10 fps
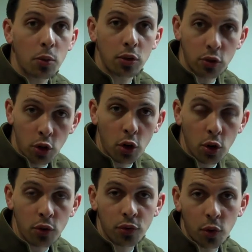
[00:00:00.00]

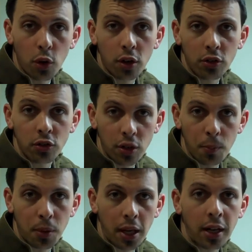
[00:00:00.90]
reserved for
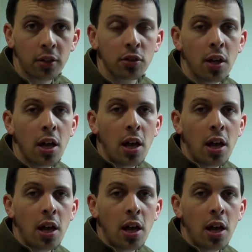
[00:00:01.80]
simplex,